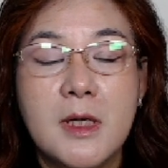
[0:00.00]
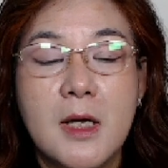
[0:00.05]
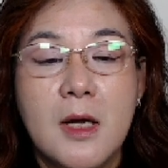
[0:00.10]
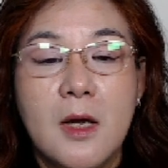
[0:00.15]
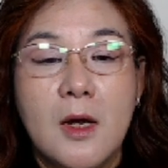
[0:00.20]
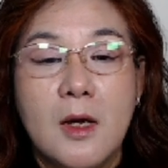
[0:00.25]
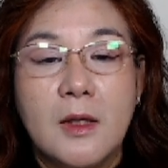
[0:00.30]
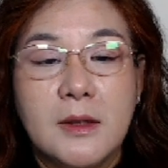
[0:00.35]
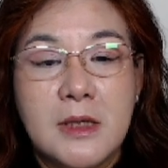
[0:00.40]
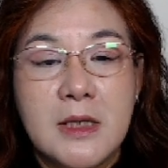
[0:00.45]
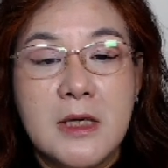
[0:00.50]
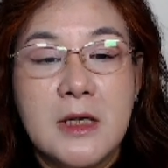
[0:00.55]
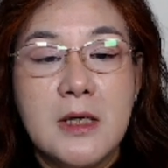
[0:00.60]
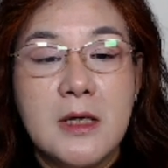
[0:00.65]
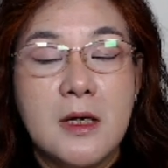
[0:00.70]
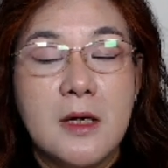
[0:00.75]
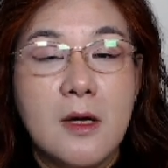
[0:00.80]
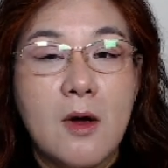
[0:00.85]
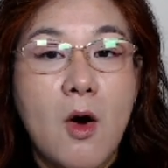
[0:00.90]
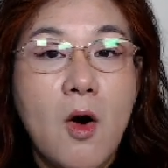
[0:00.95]
the
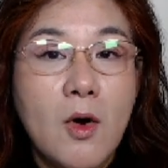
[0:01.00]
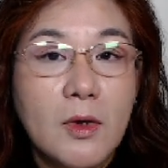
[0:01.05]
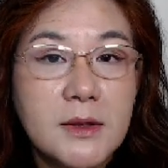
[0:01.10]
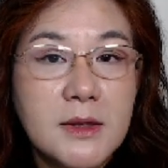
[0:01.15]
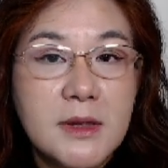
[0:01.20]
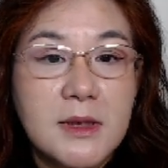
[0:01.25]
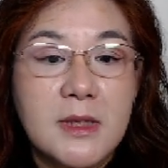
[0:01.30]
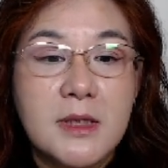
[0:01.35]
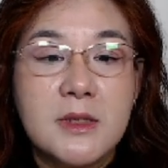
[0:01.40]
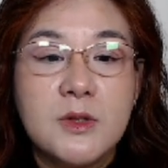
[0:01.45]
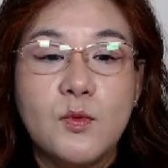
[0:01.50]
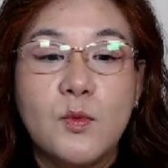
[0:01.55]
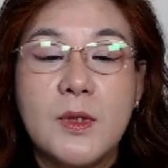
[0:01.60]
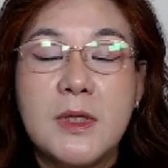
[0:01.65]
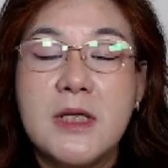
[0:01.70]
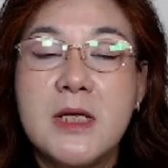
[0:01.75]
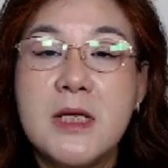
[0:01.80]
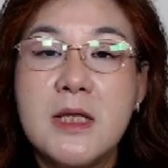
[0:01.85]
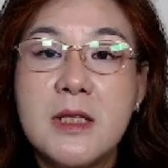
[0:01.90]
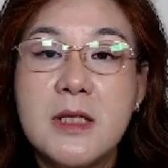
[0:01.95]
ox is
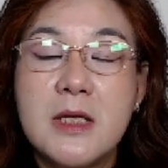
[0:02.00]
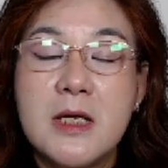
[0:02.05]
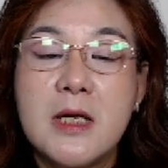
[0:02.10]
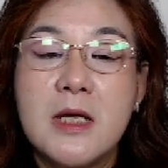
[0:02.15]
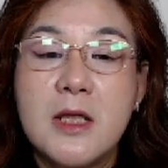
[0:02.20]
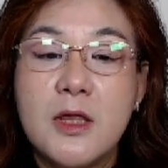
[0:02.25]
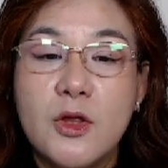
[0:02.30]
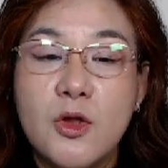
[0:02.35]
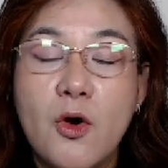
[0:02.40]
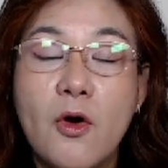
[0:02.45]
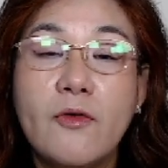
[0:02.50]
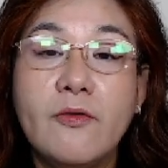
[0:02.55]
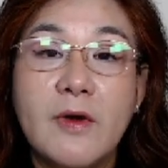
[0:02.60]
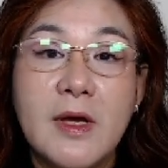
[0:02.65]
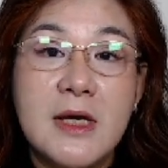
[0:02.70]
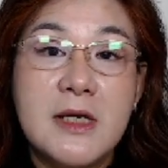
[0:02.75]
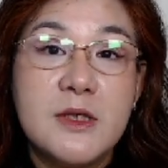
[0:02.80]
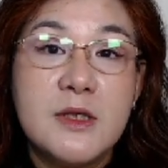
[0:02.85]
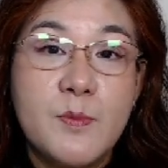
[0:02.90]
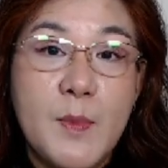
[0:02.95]
within the
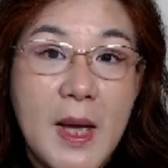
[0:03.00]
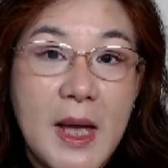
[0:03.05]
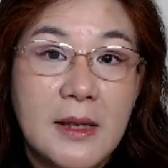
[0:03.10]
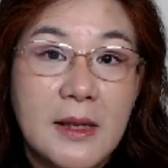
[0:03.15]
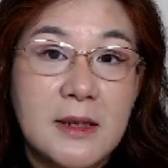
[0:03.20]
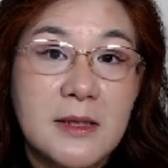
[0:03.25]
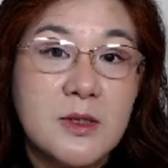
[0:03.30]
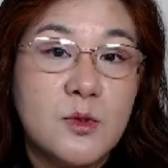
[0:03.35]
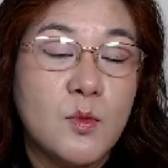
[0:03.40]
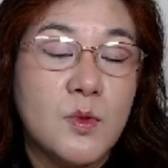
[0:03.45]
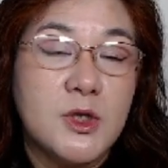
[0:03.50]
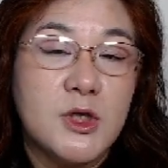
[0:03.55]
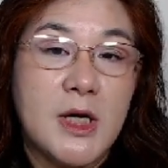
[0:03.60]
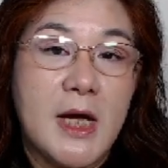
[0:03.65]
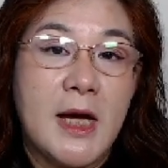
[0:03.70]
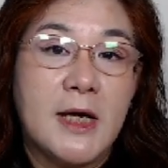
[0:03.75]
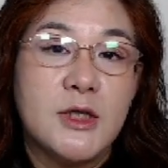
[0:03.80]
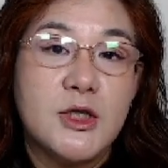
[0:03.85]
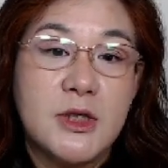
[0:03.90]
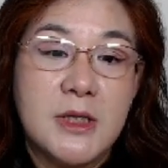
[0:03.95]
northeast palace, which
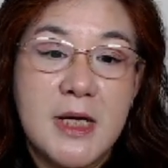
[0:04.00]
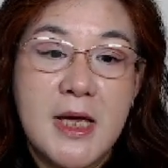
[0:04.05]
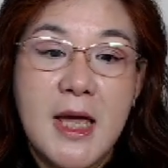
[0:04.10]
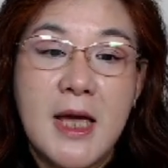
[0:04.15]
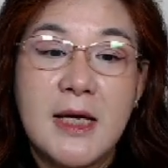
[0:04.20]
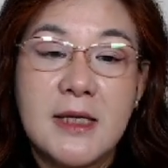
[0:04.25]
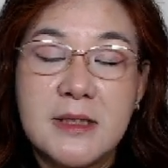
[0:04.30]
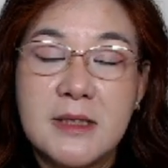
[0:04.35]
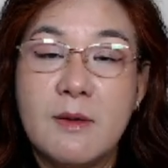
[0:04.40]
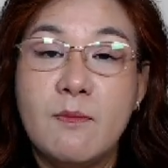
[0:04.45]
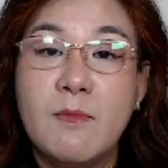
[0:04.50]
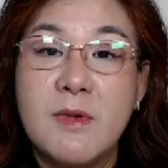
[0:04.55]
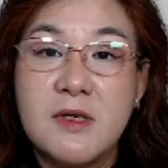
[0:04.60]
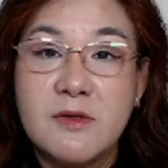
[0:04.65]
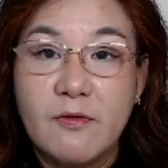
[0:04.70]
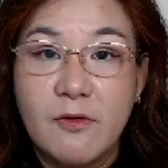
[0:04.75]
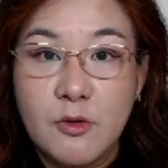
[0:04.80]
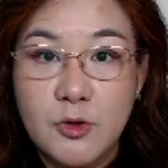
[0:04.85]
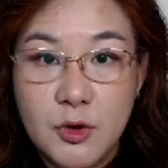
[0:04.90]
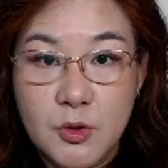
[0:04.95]
actually has the
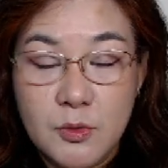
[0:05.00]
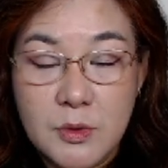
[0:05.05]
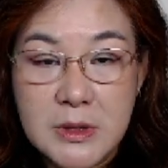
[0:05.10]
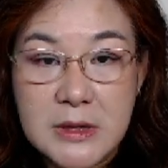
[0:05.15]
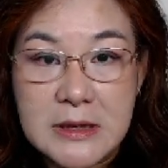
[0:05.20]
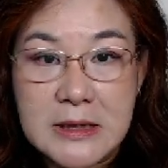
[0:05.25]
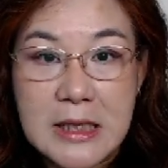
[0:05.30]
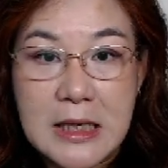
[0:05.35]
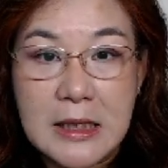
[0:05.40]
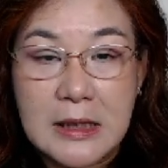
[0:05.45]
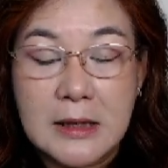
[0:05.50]
misfortune star.